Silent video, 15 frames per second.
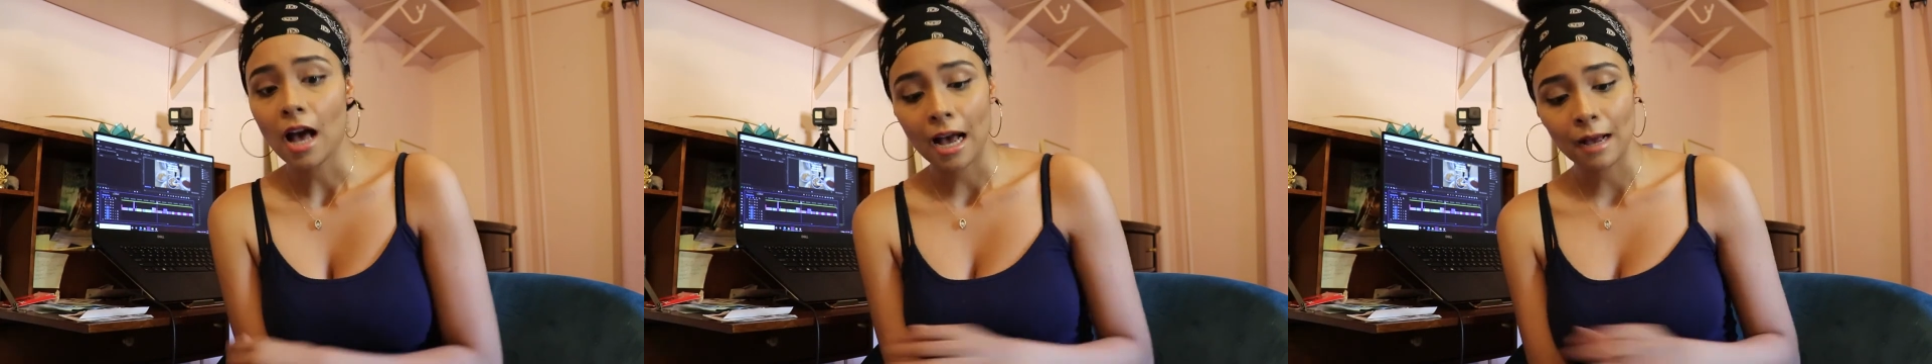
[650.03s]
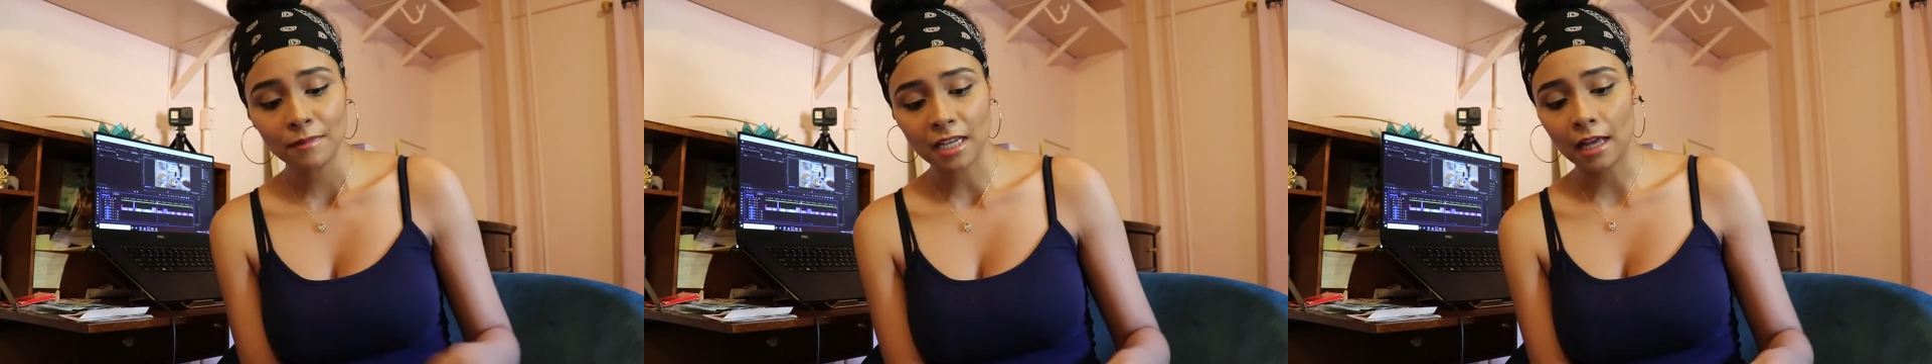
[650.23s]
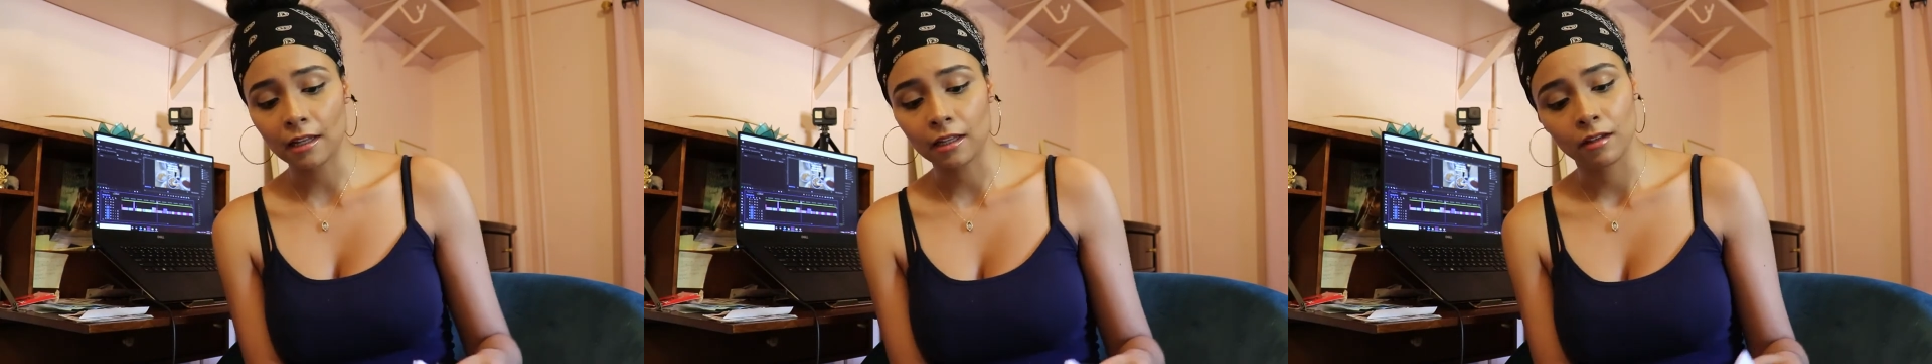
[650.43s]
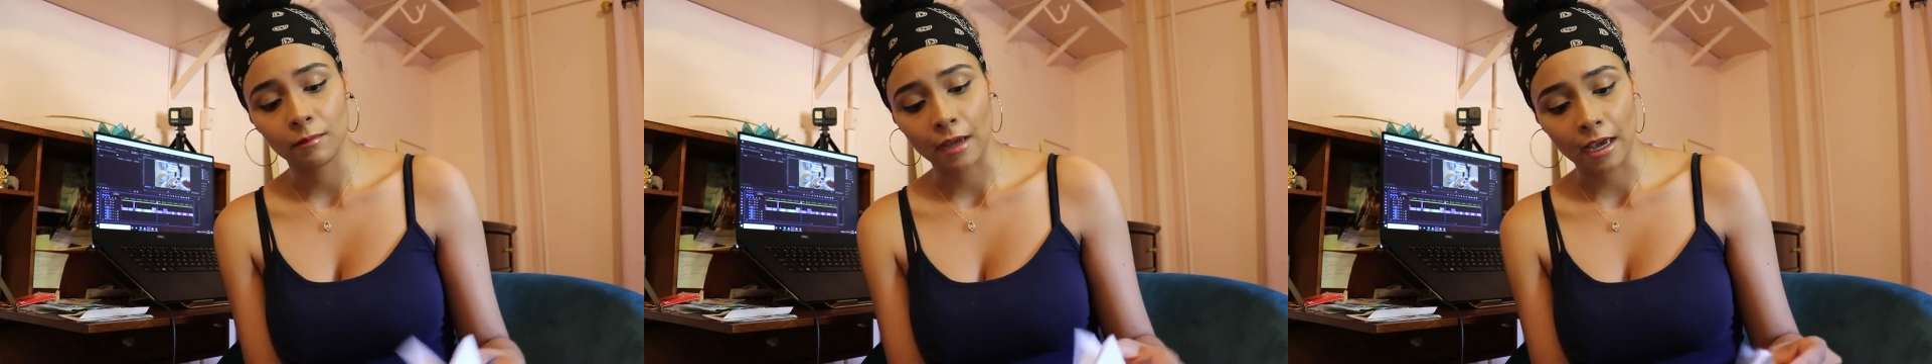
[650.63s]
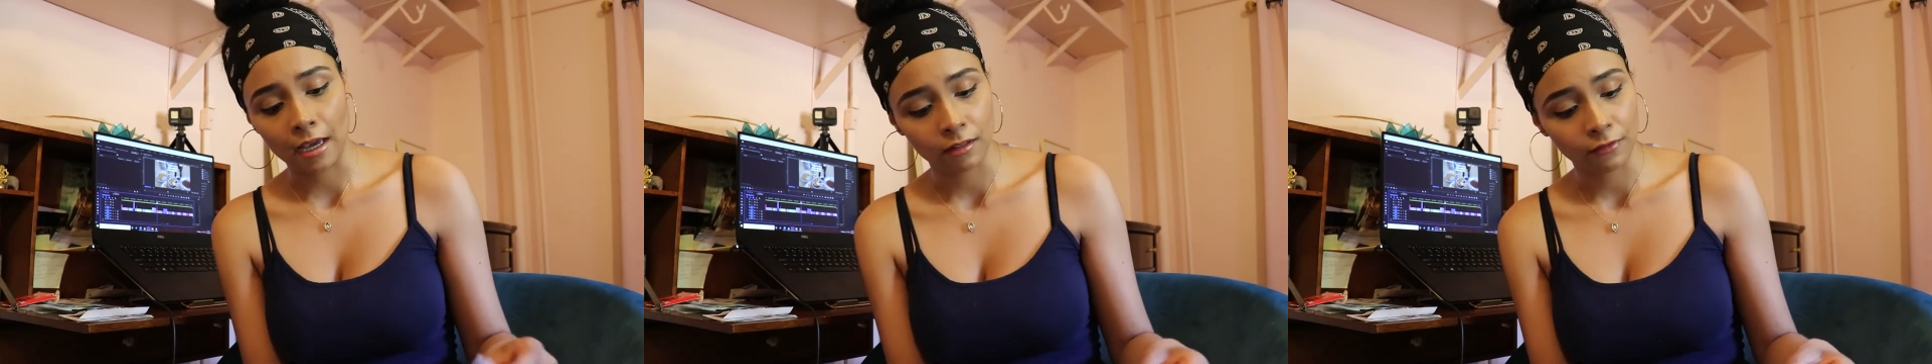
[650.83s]
I'm telling you,
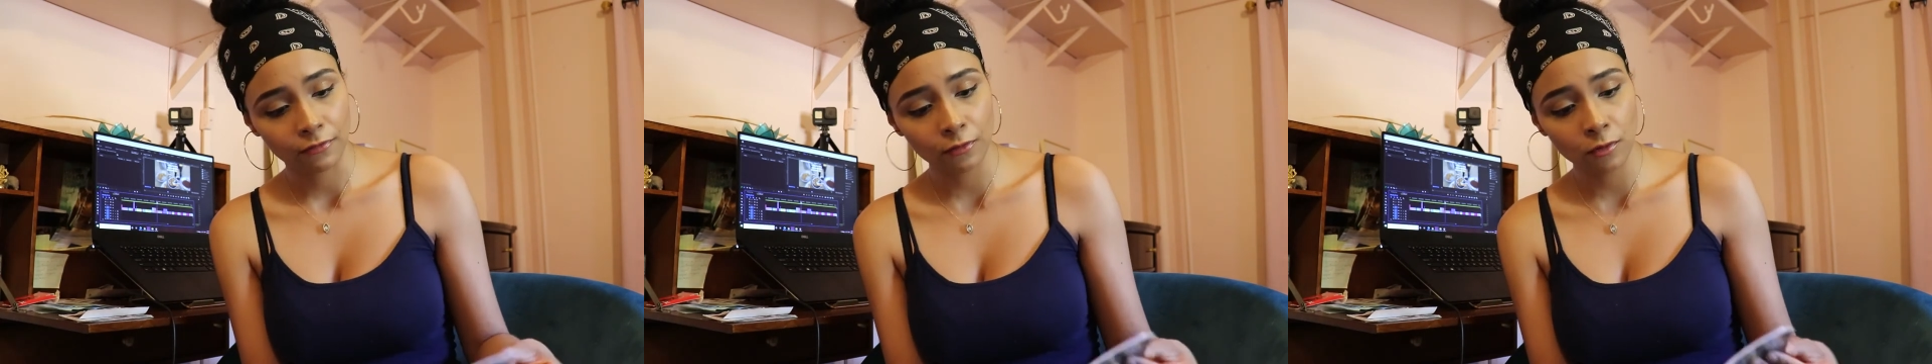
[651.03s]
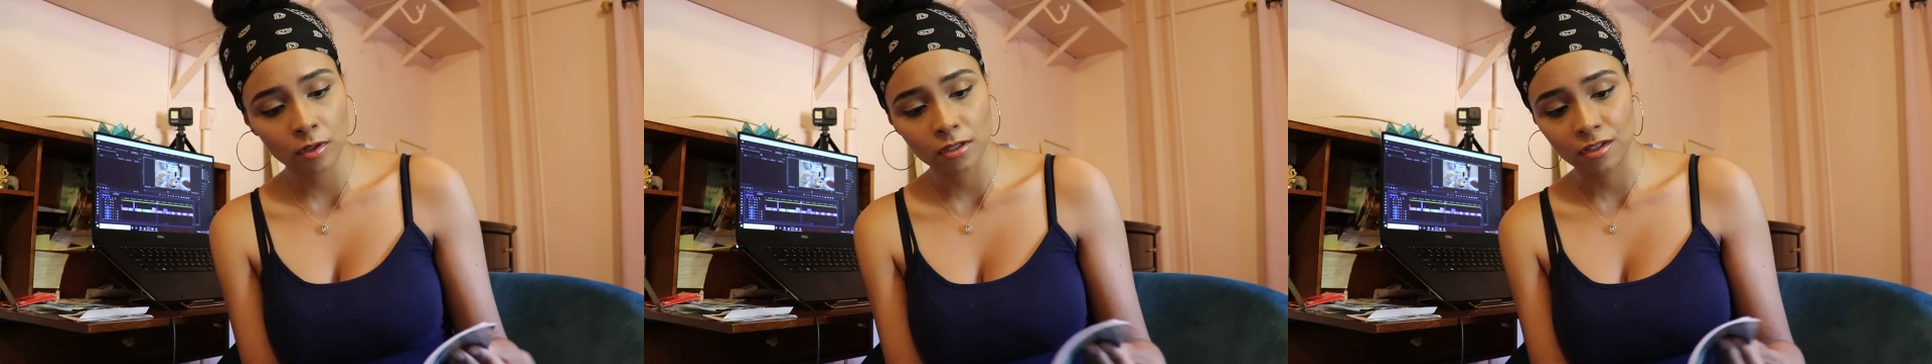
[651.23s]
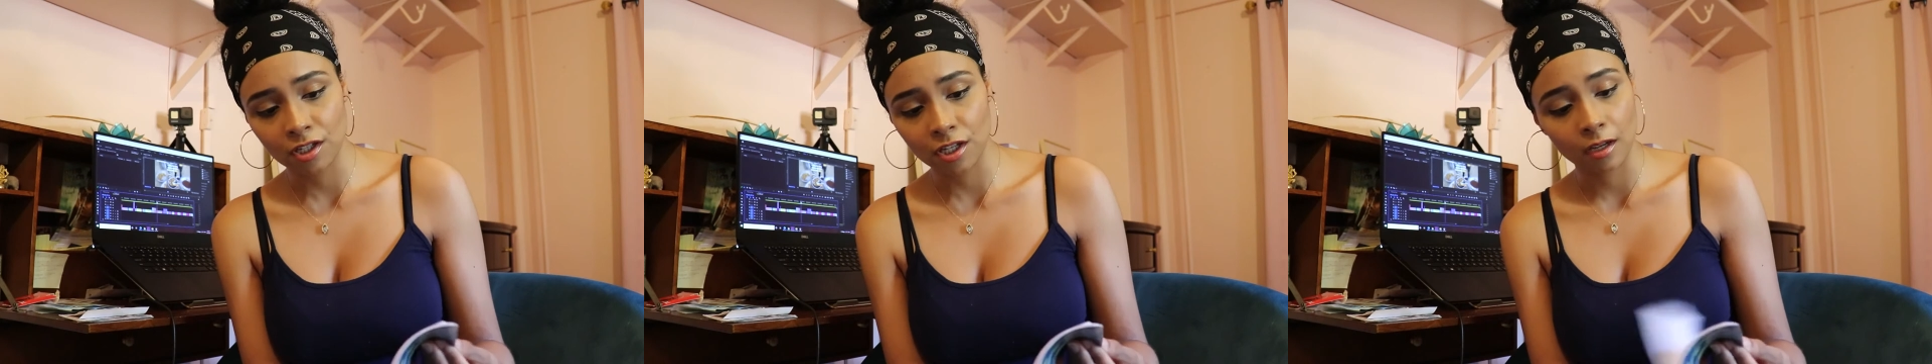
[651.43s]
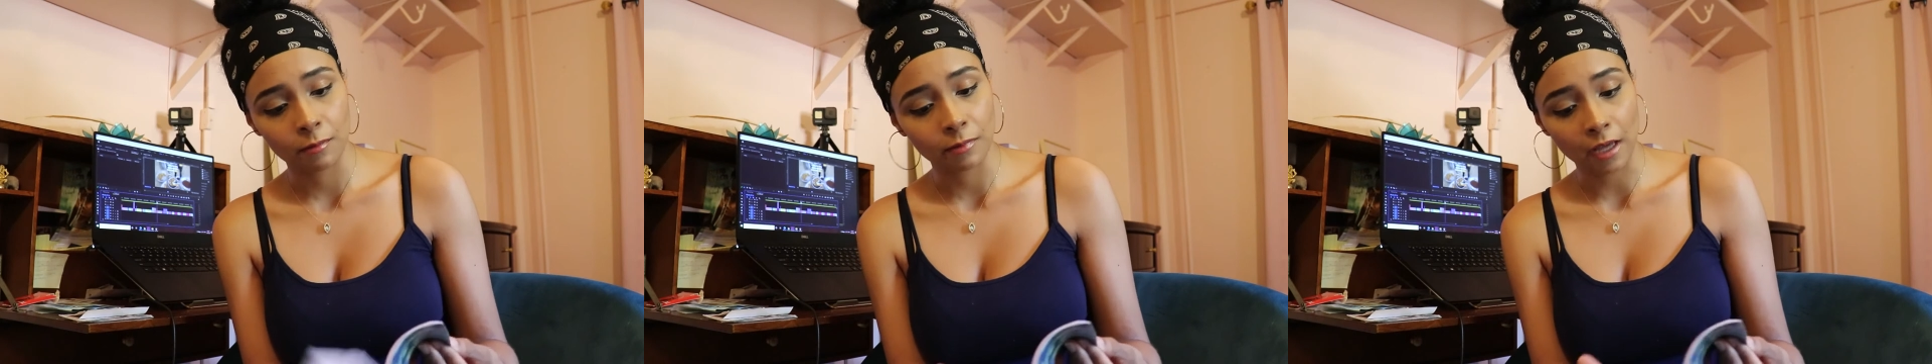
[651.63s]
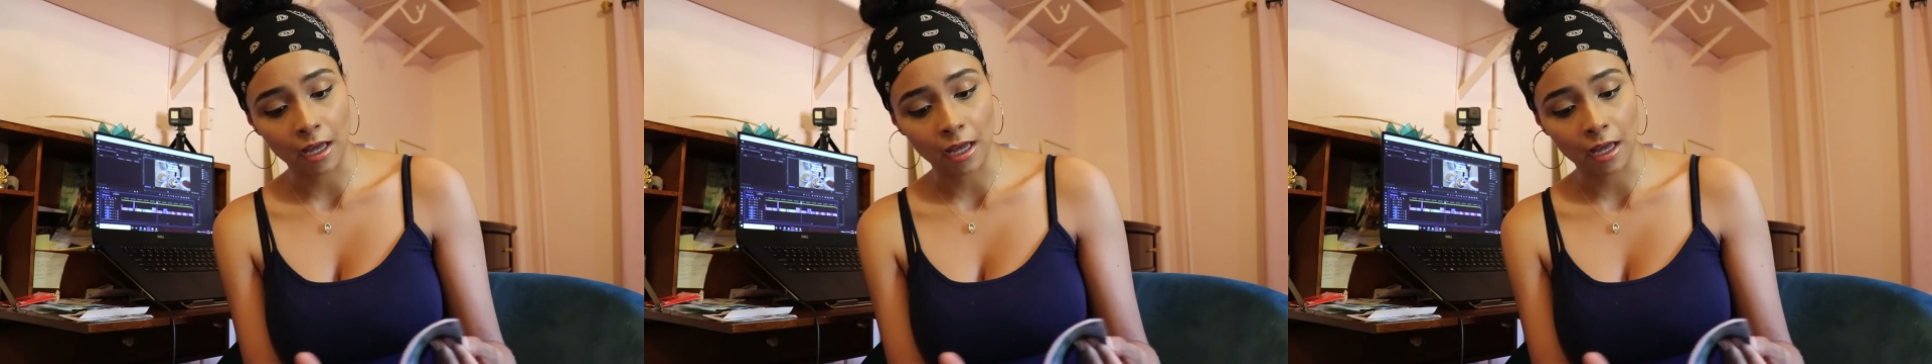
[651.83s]
man, the food is cheap,